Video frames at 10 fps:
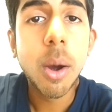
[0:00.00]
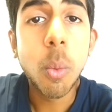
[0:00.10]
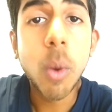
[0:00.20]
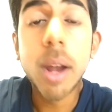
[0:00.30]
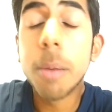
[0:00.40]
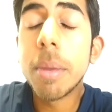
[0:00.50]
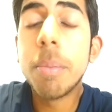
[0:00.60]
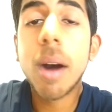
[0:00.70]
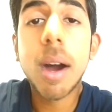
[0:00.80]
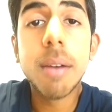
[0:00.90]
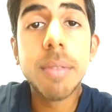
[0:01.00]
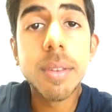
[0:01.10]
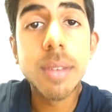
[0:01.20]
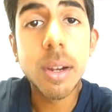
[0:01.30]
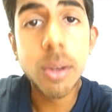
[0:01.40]
why not be part of the
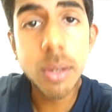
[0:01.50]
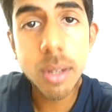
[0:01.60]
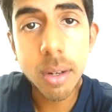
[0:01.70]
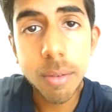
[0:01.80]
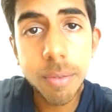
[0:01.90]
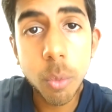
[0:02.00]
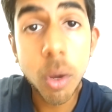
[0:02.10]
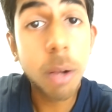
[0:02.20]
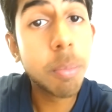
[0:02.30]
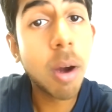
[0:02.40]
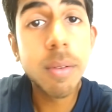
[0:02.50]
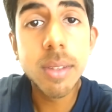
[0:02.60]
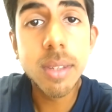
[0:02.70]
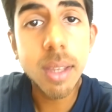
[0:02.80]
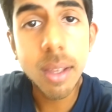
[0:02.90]
solution for world
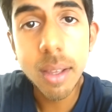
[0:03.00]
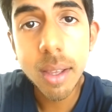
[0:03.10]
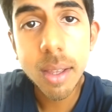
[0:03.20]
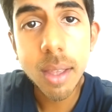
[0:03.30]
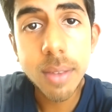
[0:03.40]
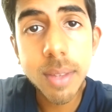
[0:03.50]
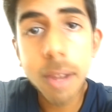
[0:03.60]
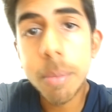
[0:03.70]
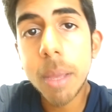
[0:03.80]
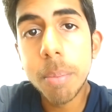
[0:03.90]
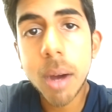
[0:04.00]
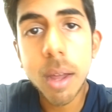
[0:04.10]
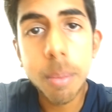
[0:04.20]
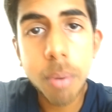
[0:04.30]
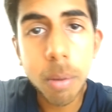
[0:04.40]
poverty instead of being part
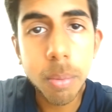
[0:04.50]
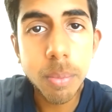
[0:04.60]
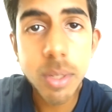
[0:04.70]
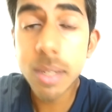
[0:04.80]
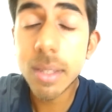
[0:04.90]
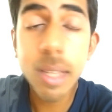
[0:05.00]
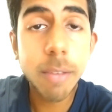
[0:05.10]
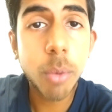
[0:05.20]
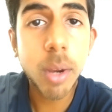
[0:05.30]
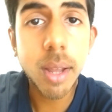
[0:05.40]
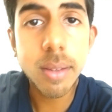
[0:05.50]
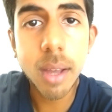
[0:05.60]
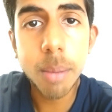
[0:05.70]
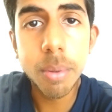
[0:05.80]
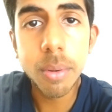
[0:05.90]
of the problem? Just to give one
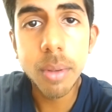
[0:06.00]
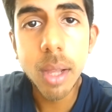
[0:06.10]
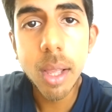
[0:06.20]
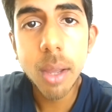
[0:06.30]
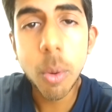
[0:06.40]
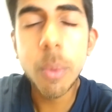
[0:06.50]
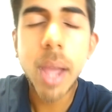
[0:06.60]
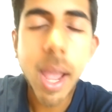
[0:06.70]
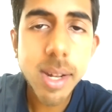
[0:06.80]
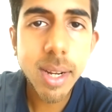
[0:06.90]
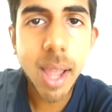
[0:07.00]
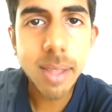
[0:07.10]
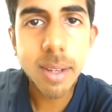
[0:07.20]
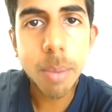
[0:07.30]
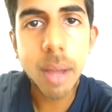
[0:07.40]
example, when we're
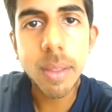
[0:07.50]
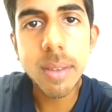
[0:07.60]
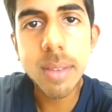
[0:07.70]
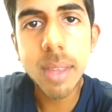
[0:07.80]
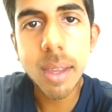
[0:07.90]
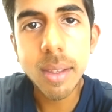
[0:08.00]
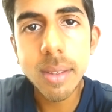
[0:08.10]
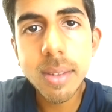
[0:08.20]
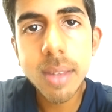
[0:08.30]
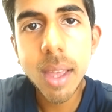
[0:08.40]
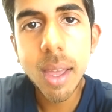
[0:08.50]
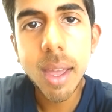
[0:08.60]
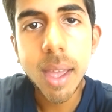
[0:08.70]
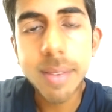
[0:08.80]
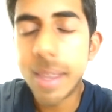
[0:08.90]
educated about these things,
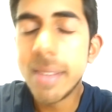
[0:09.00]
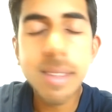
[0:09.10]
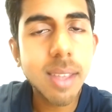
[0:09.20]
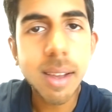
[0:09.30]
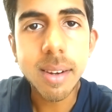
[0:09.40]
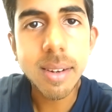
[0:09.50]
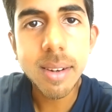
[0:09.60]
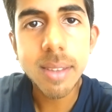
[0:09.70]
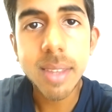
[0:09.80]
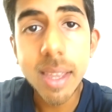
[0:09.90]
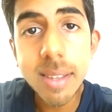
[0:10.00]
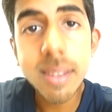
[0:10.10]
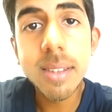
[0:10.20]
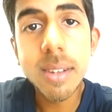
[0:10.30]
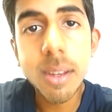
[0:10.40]
it's easy done. It's easy
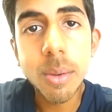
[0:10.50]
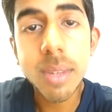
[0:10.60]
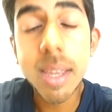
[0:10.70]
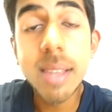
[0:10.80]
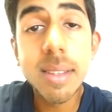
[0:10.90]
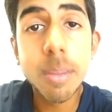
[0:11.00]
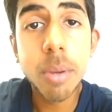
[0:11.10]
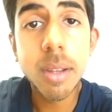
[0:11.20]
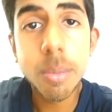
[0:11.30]
to do. It's easy to put into